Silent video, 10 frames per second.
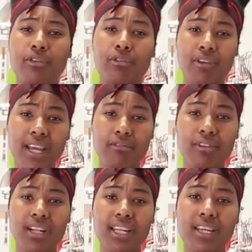great
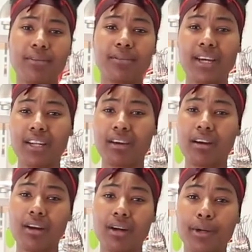relief and
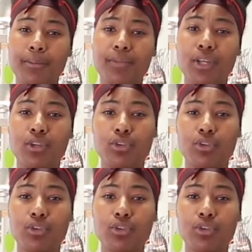calm